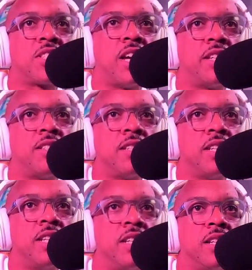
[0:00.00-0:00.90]
I Love
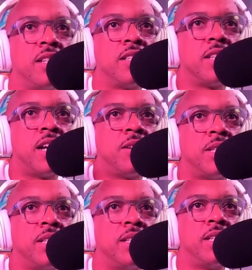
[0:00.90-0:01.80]
St. Thomas sign.
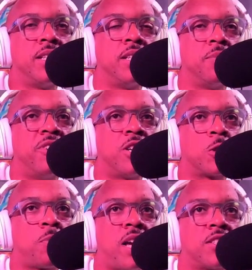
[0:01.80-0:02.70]
Mm-hmm.
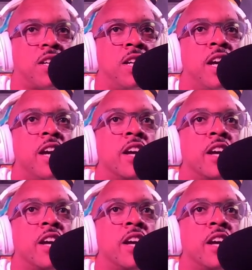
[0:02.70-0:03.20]
Down in the